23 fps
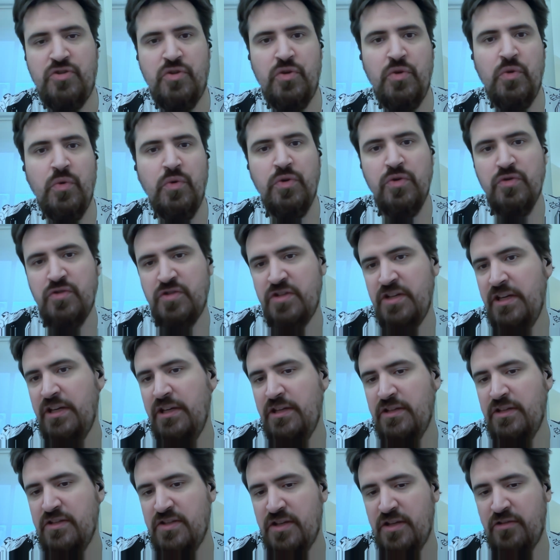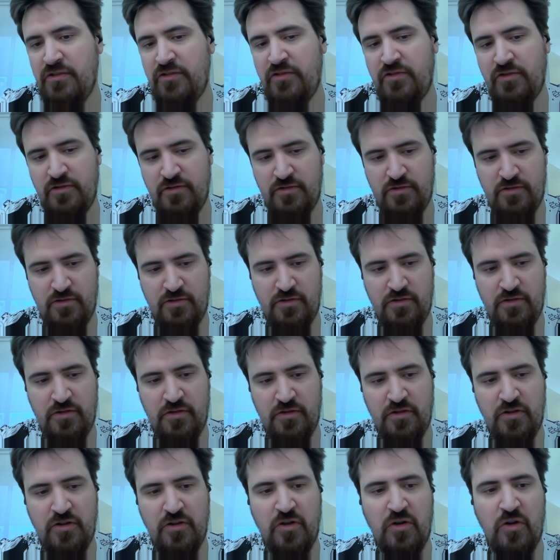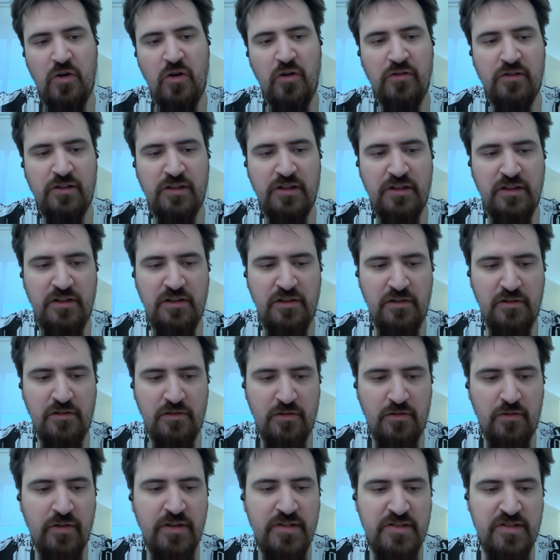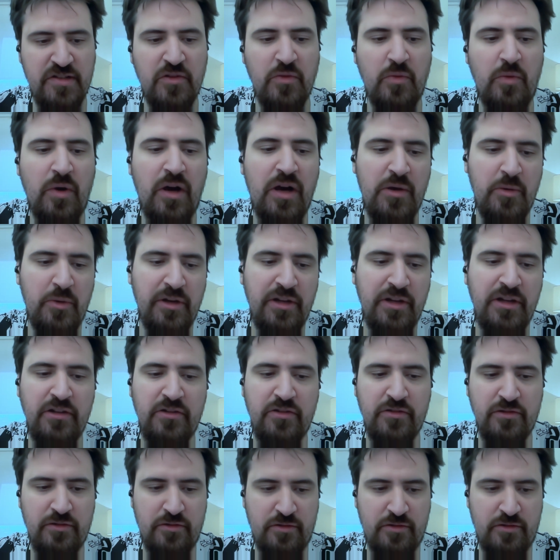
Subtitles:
So you're seeing that only reason why we need